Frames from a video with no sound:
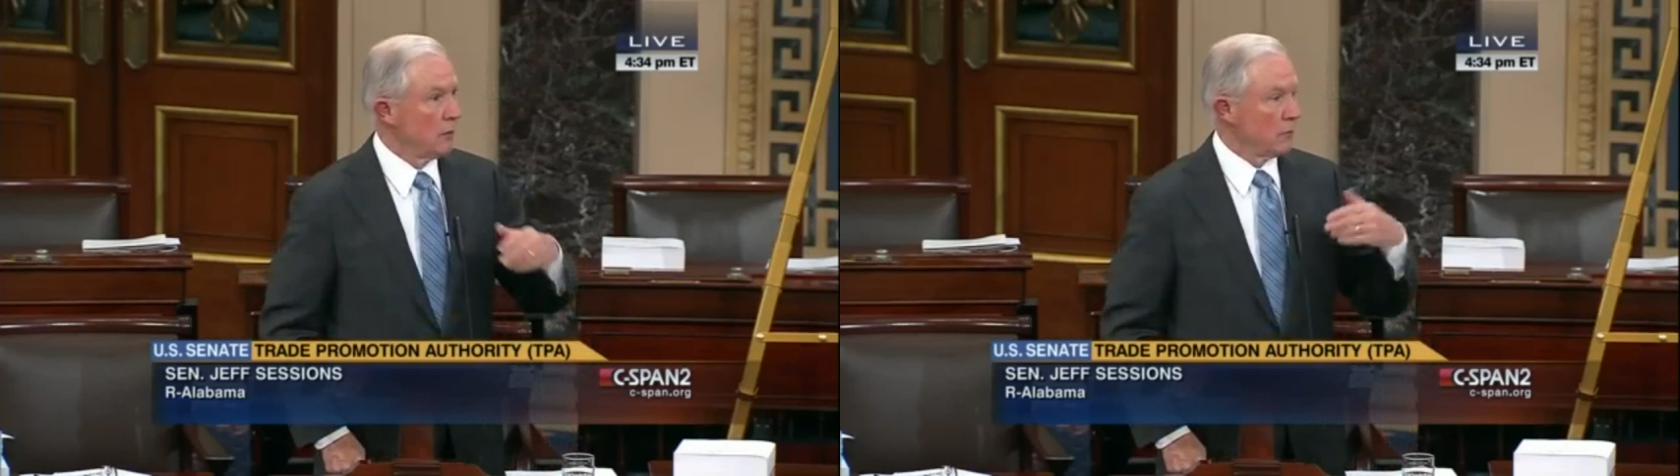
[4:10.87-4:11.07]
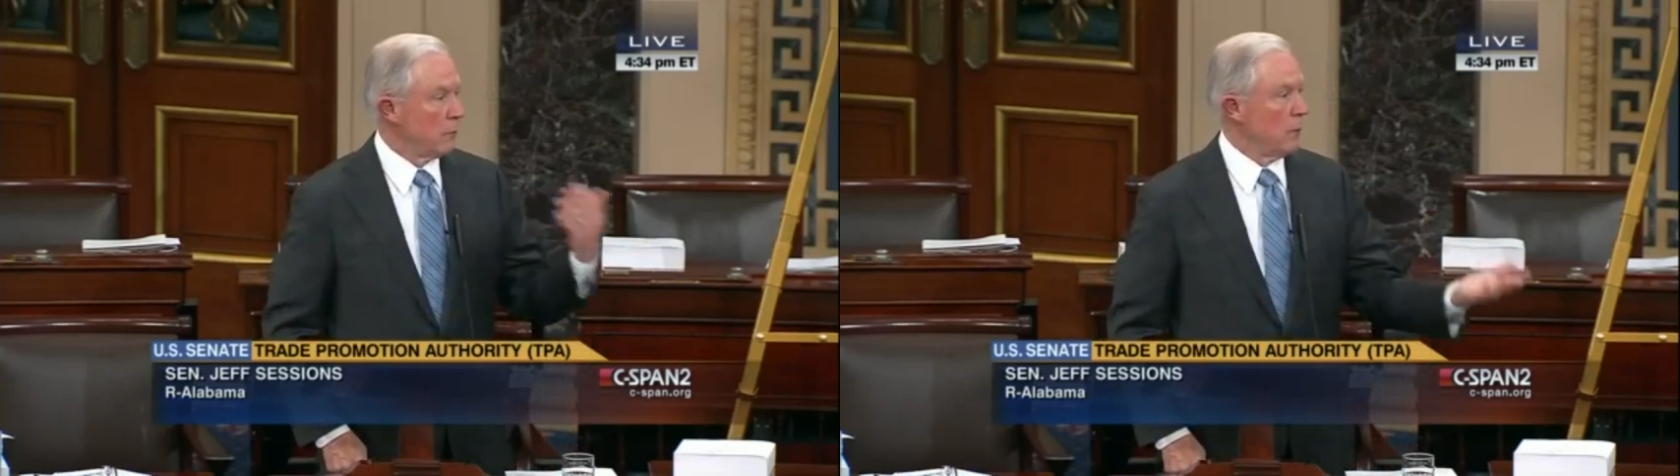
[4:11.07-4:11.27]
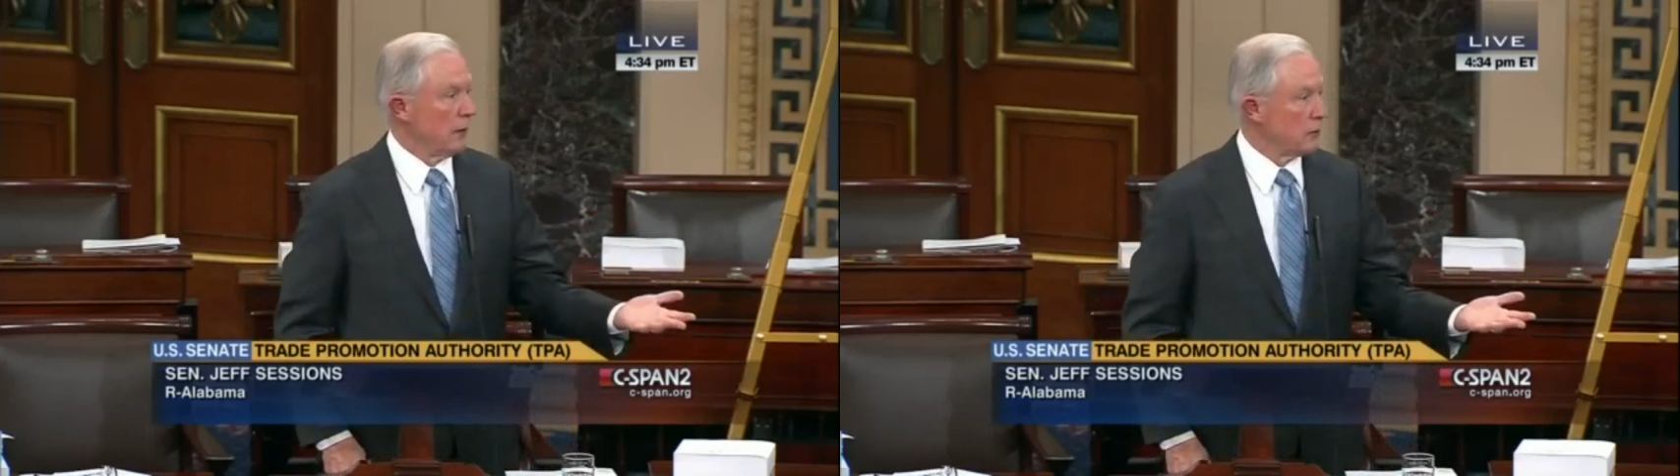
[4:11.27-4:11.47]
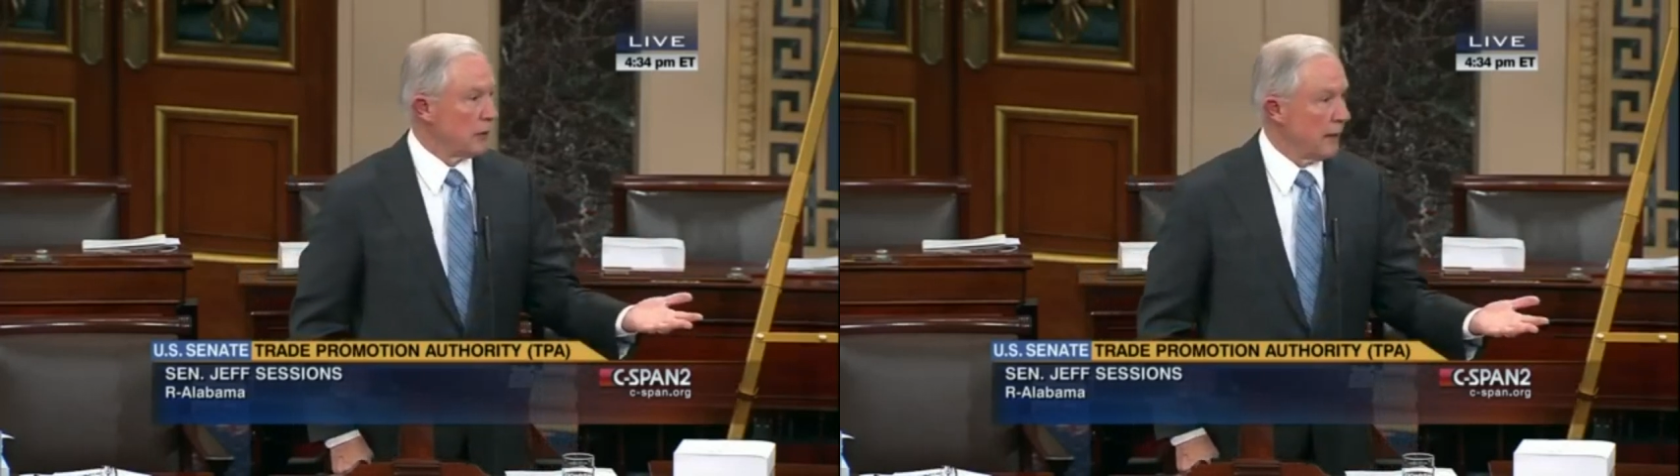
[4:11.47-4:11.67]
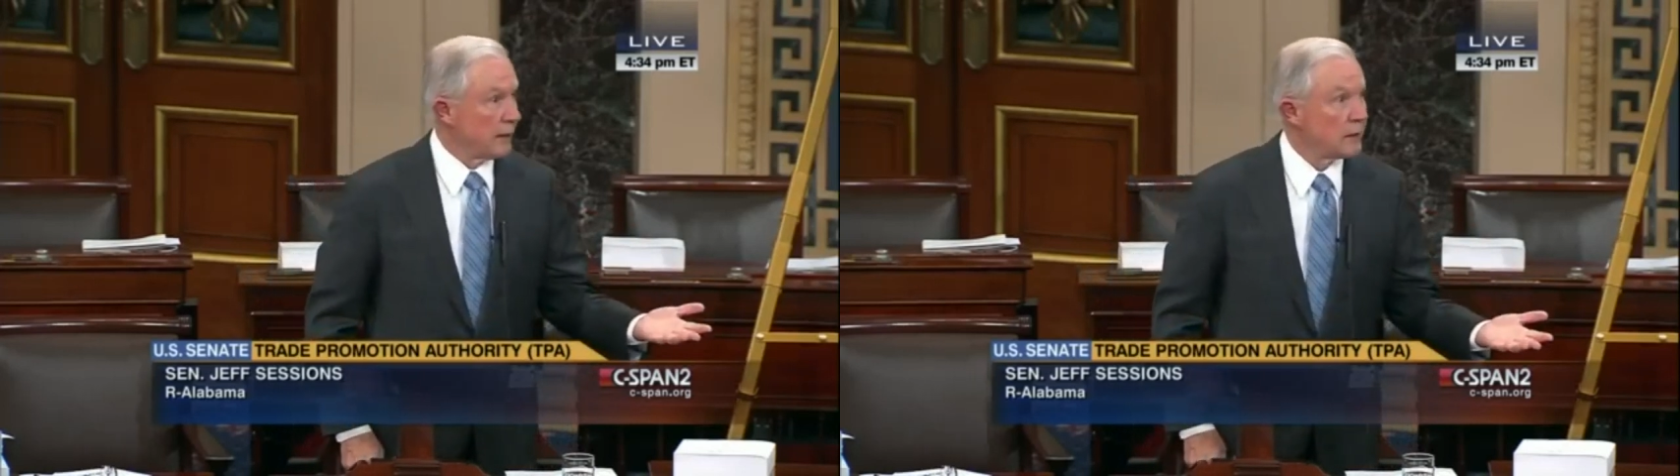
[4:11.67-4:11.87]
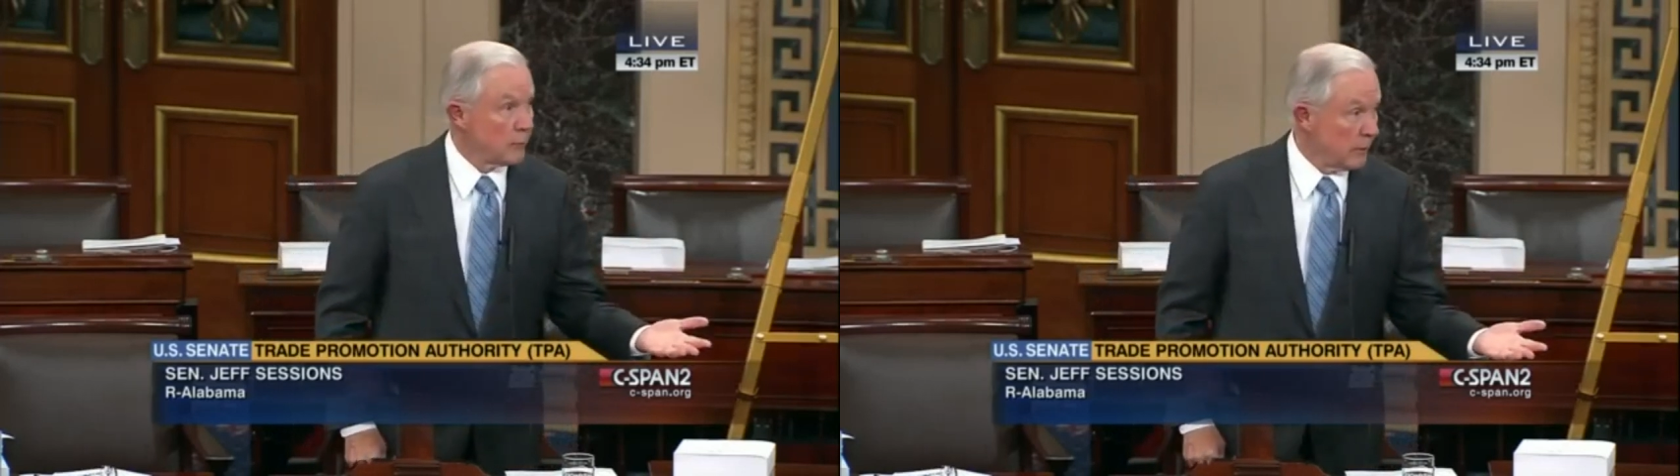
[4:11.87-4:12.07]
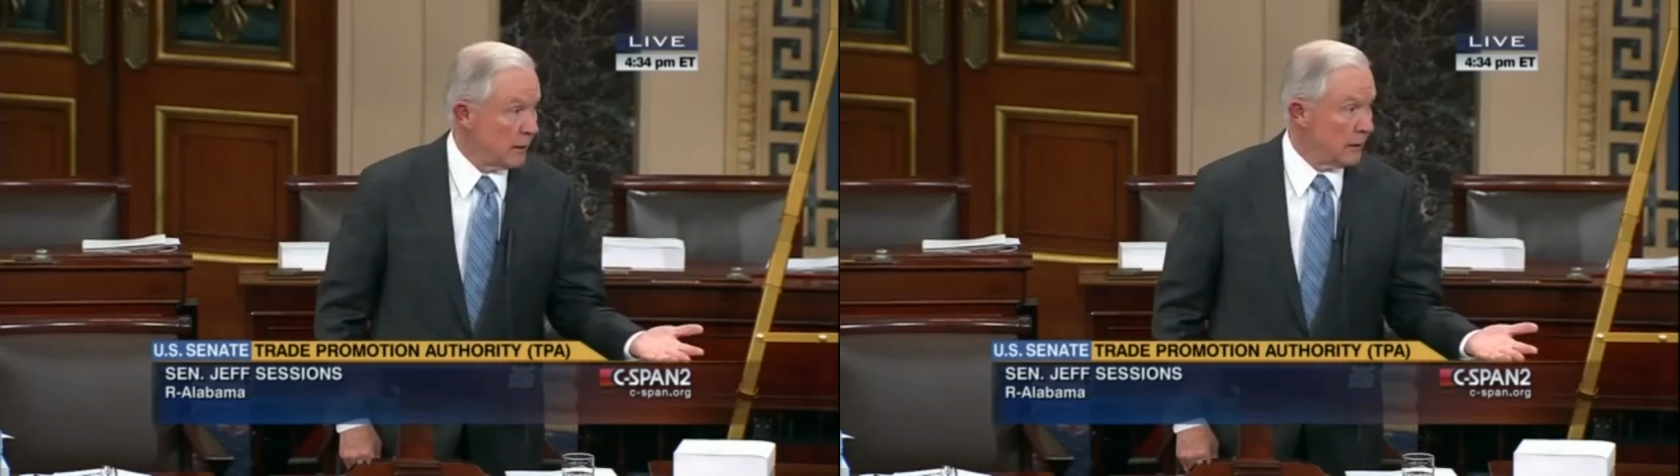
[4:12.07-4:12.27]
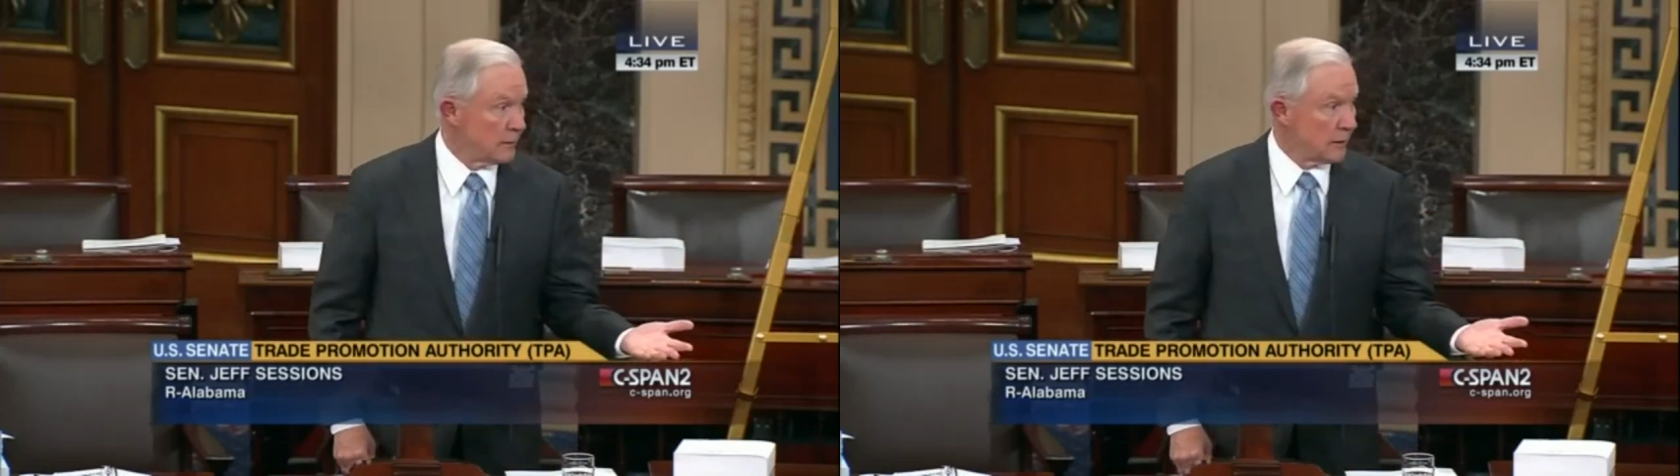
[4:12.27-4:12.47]
from inside
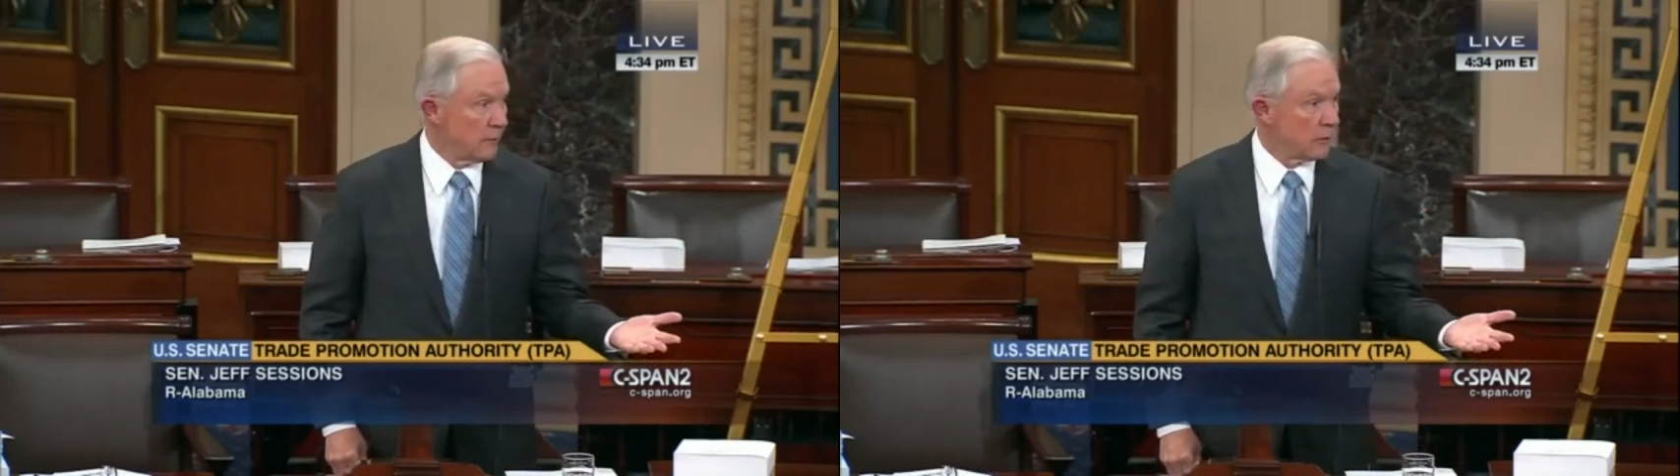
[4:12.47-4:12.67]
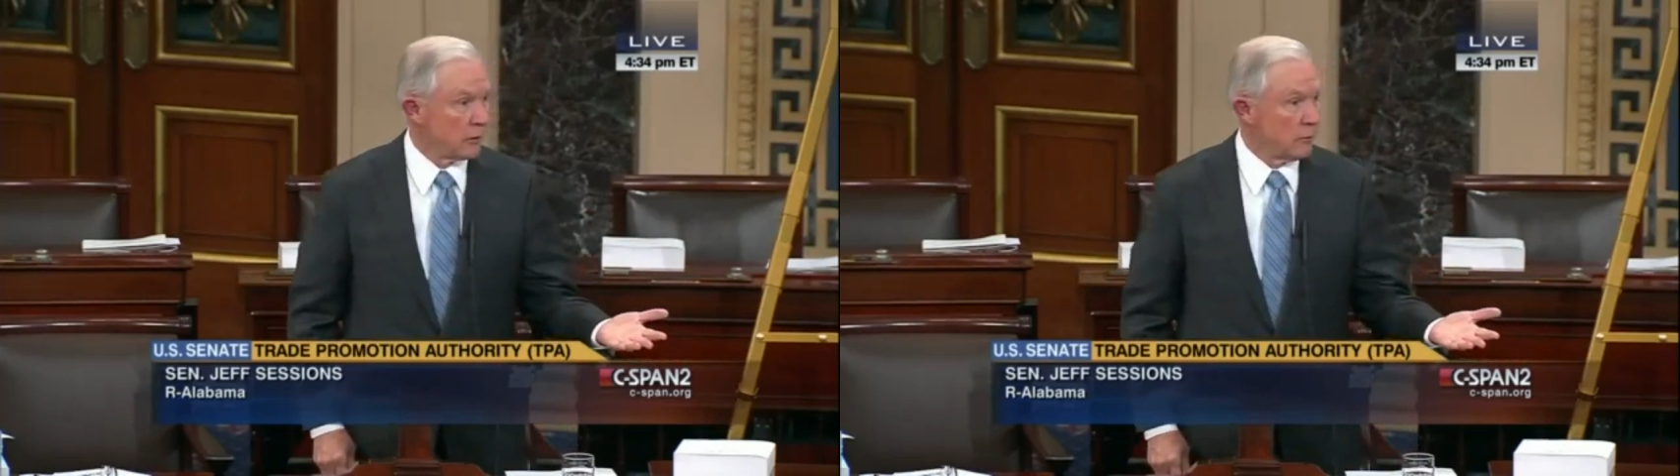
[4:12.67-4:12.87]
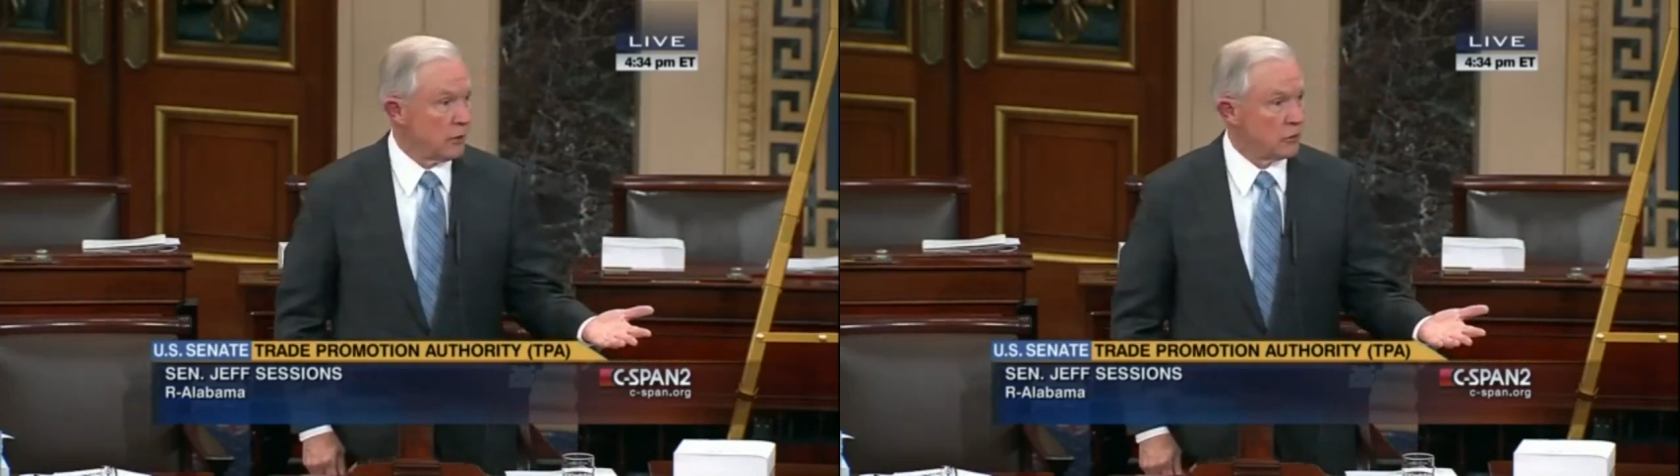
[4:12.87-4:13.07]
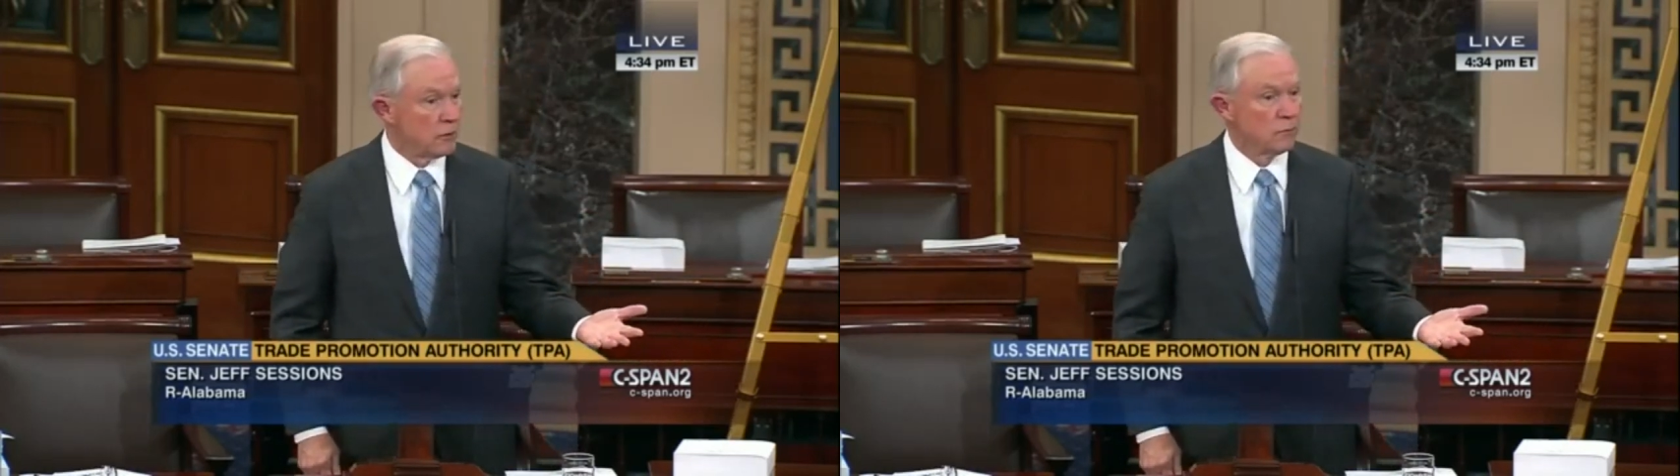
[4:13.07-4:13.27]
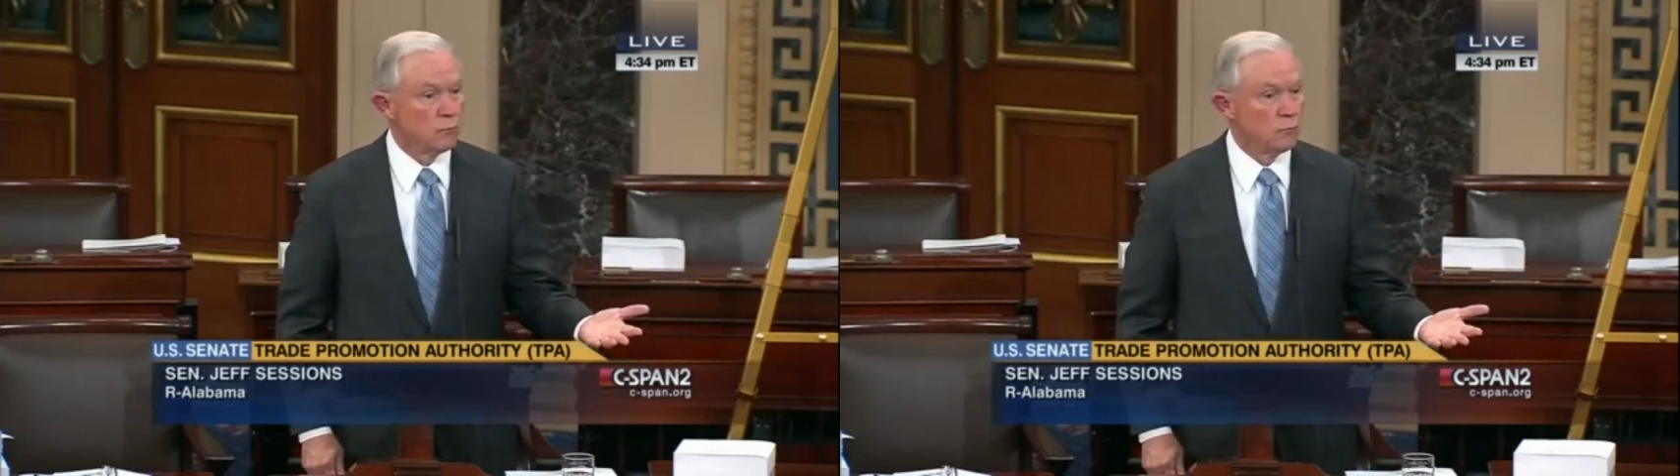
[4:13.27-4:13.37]
committees of the commission,